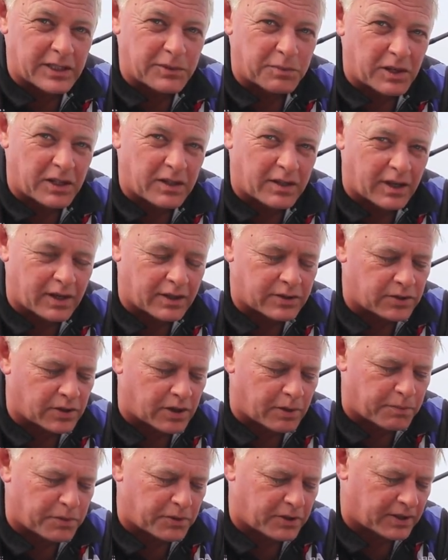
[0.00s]
me think,
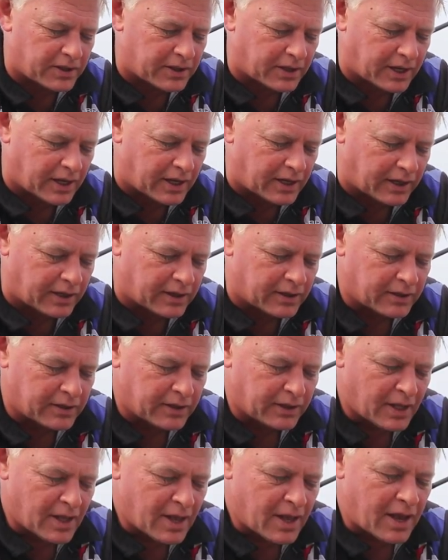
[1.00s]
should I put it in the gully?
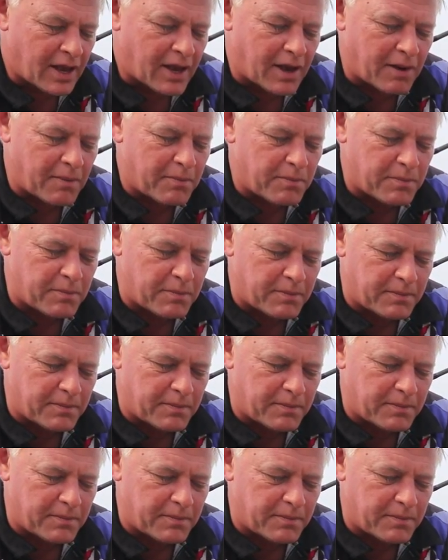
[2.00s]
Um,